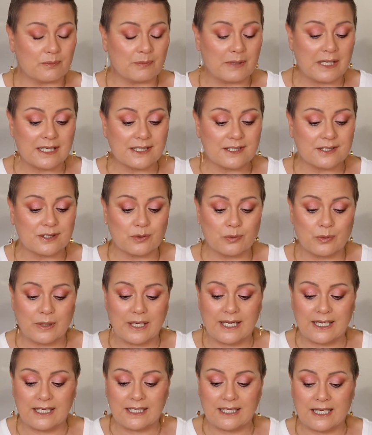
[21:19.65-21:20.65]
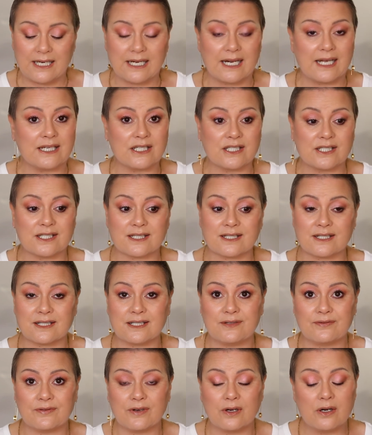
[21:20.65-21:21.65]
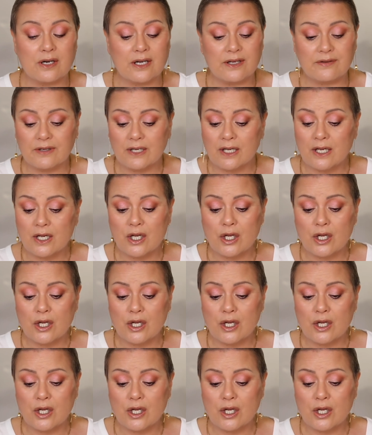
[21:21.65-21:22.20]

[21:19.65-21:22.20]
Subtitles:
passed away at age 65.